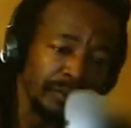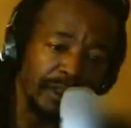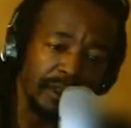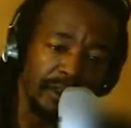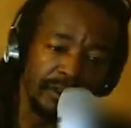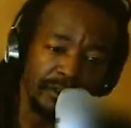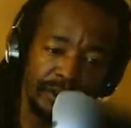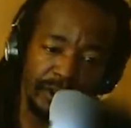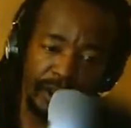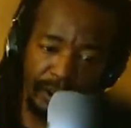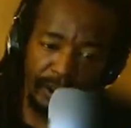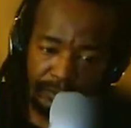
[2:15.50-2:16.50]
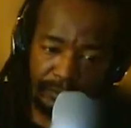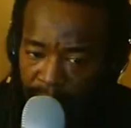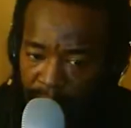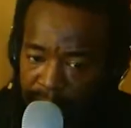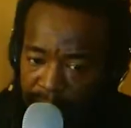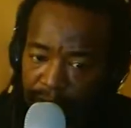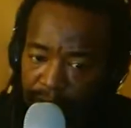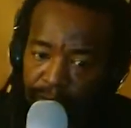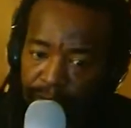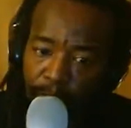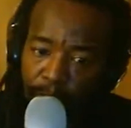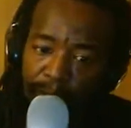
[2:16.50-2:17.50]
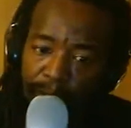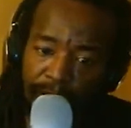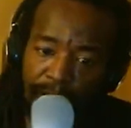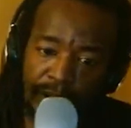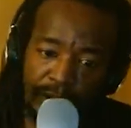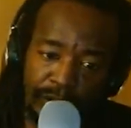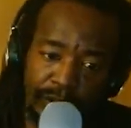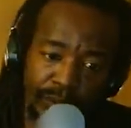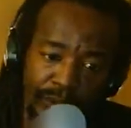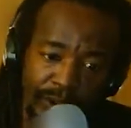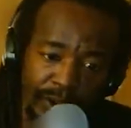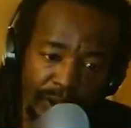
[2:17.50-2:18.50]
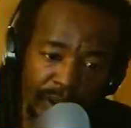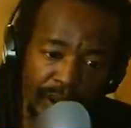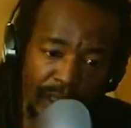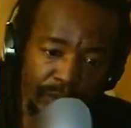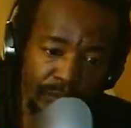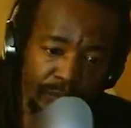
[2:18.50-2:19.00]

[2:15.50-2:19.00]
they'd understand. It's like you'd open a can of tuna in a locked